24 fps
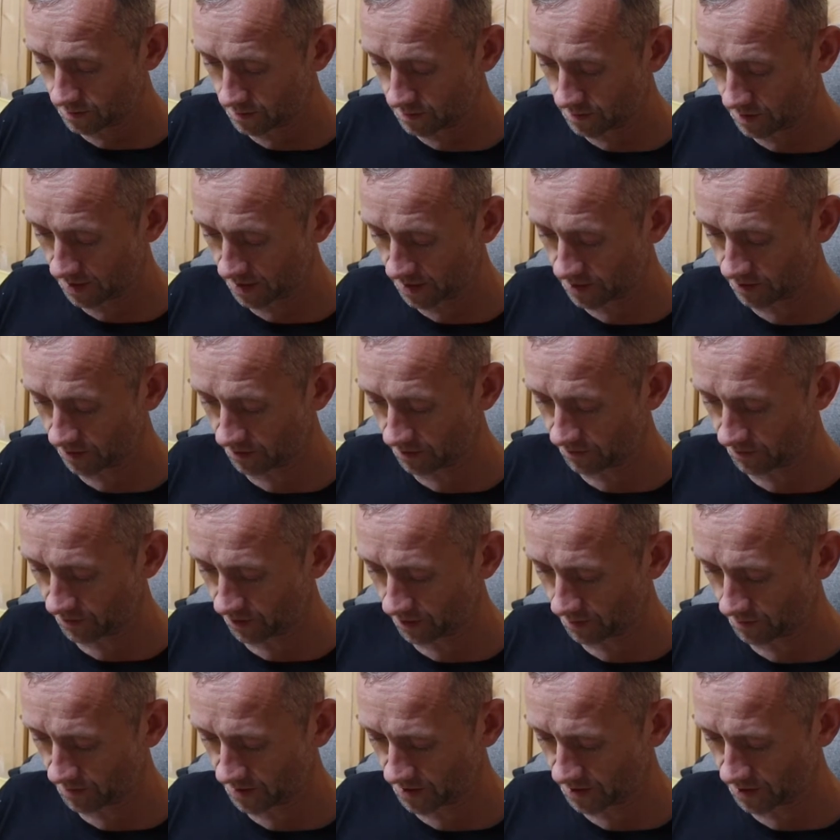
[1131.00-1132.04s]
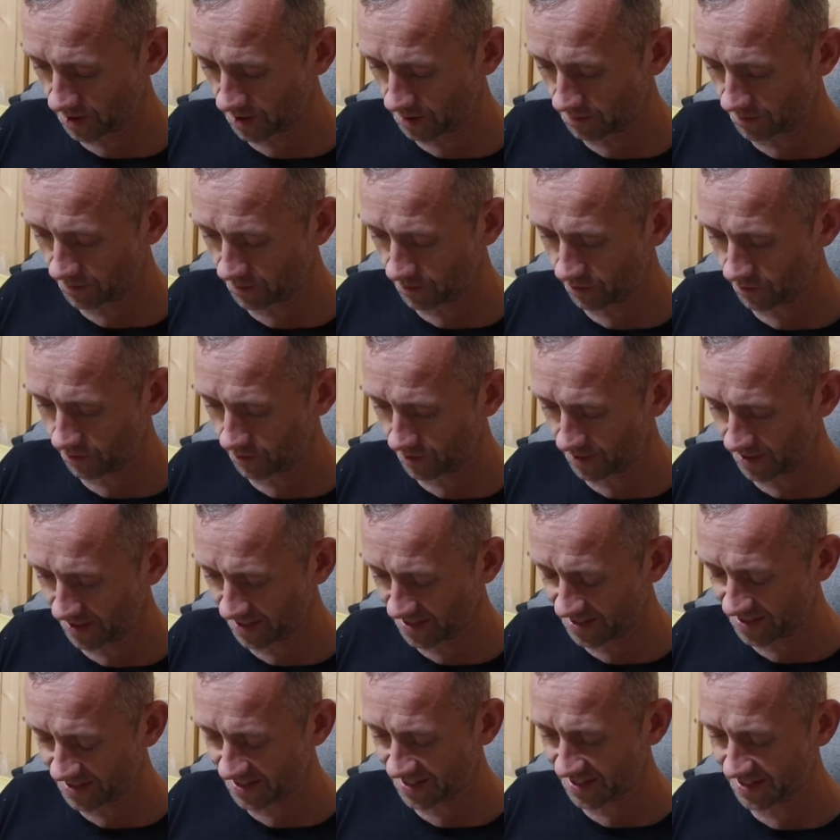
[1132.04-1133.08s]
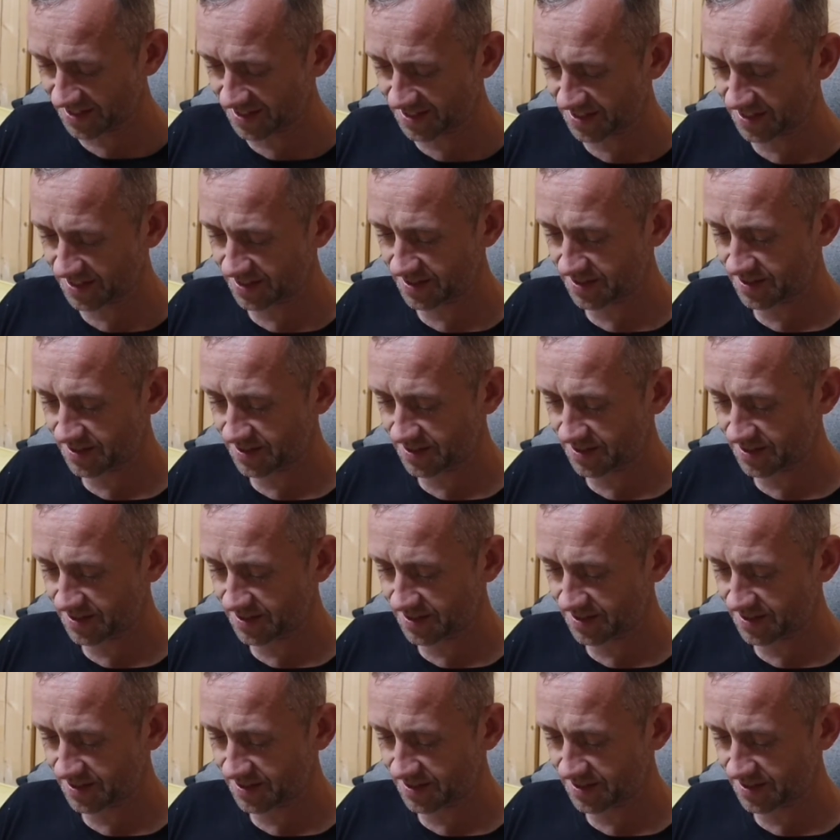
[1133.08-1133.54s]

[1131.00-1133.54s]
He's trying to farm me down before releasing this.